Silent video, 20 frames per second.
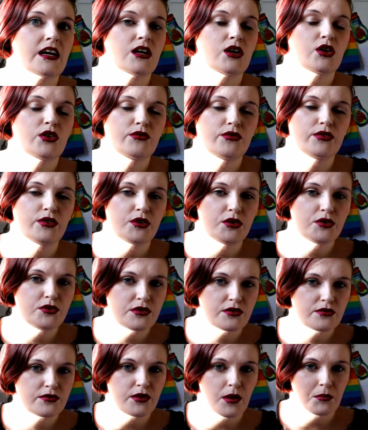
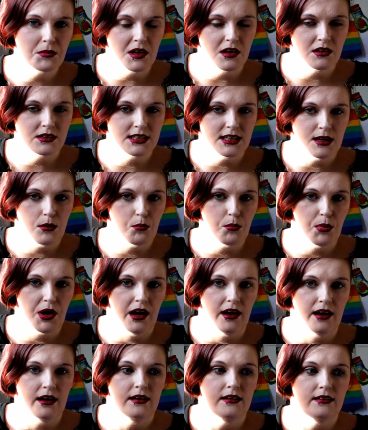confused from the outset
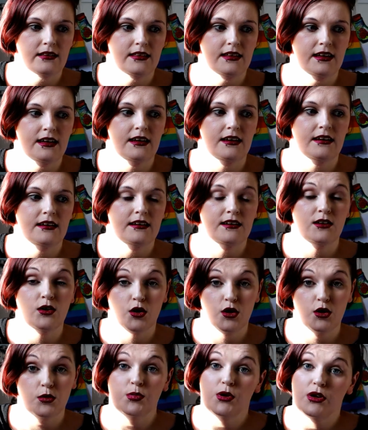by the
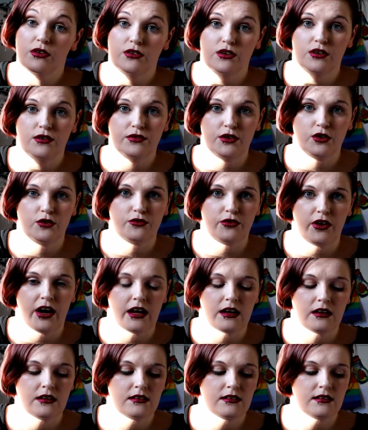younger brother of her
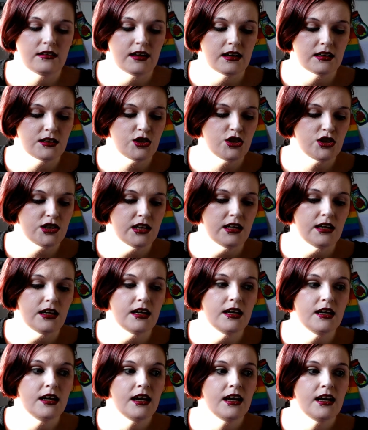friend that
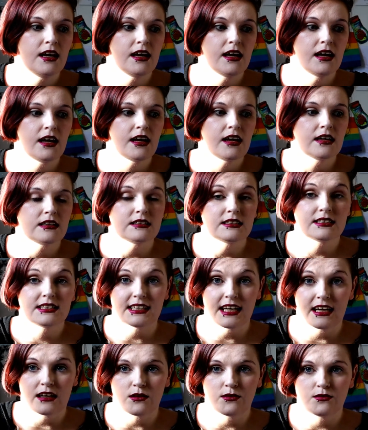she
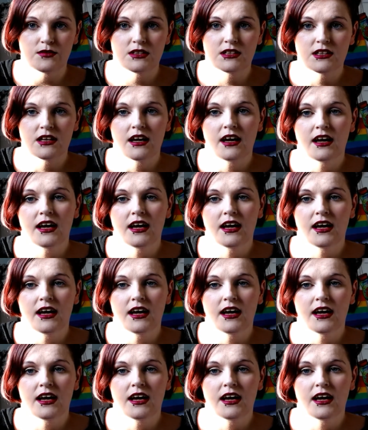saves.